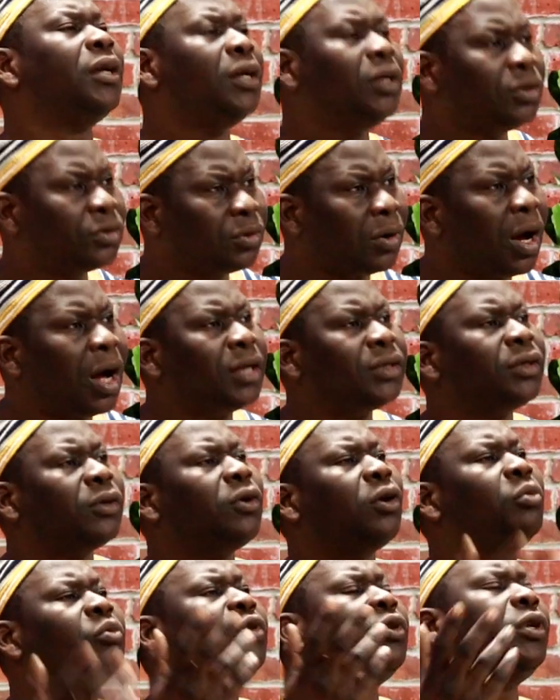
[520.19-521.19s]
So as a
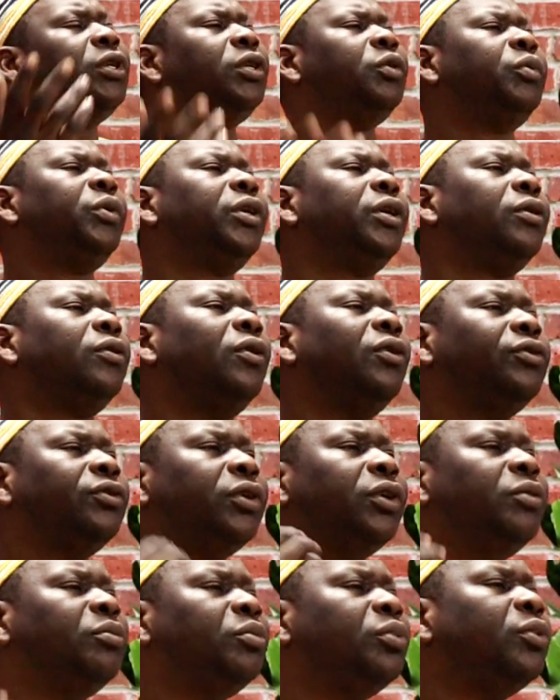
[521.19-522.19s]
community, we can also
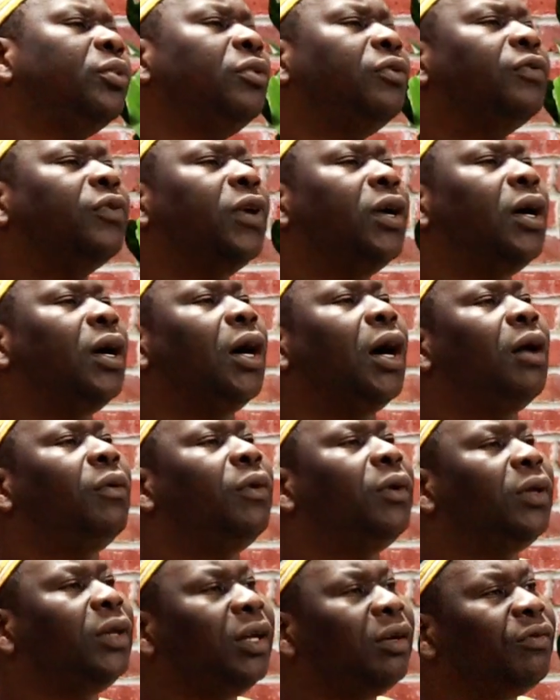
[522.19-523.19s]
improve our
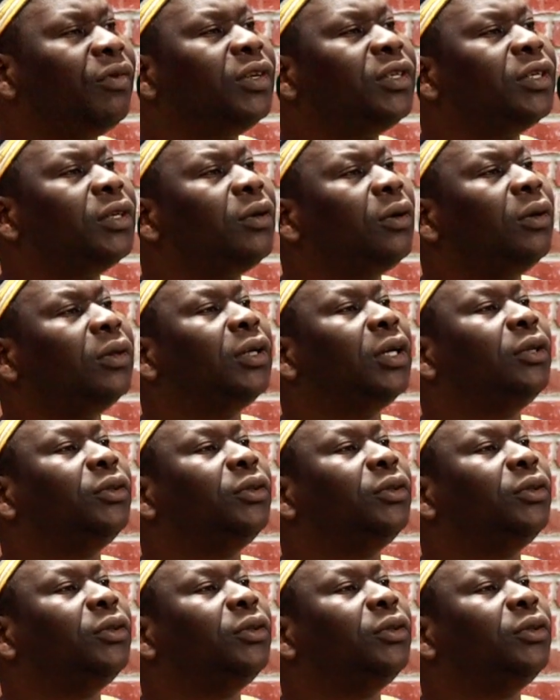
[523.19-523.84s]
living and all that.